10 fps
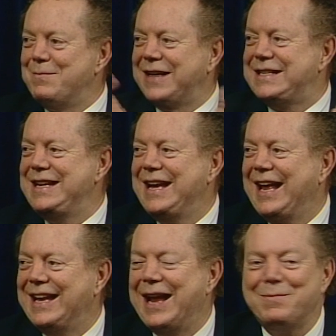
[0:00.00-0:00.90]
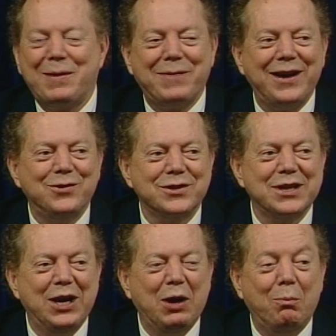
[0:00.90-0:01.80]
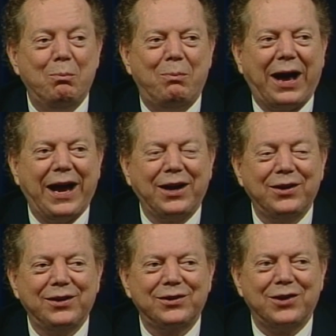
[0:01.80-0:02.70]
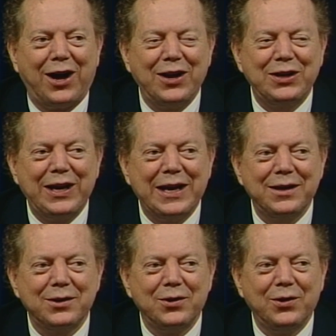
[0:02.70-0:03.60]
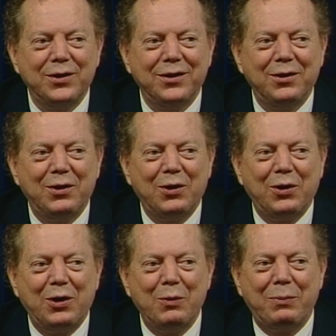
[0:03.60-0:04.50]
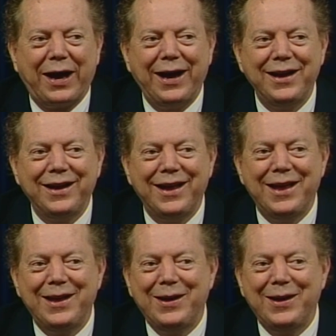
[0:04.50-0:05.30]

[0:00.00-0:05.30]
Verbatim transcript: Now, my, see, now my mind goes by content or by,